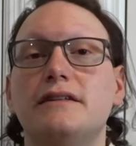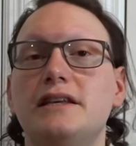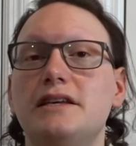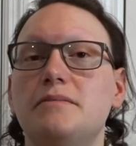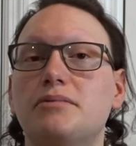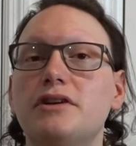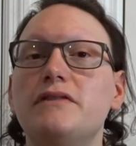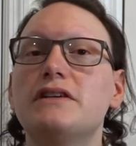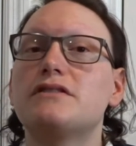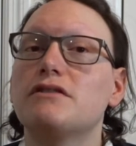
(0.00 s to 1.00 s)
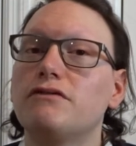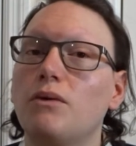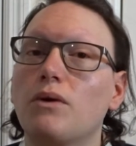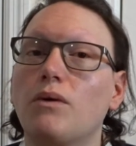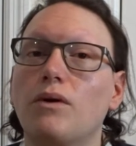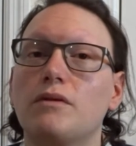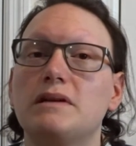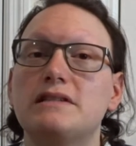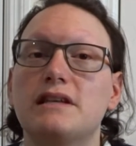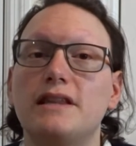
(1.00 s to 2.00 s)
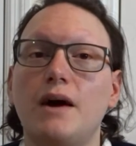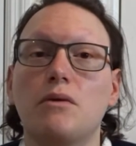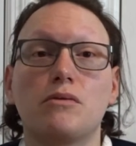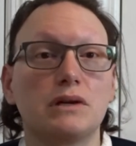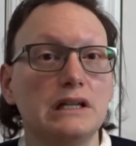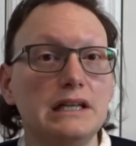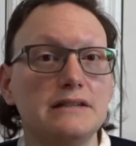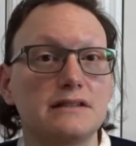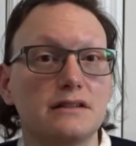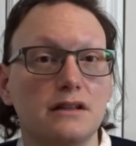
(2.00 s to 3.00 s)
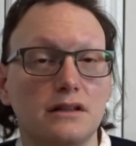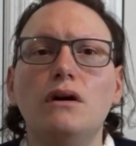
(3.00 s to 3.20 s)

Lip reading: the previous four ornaments that were released.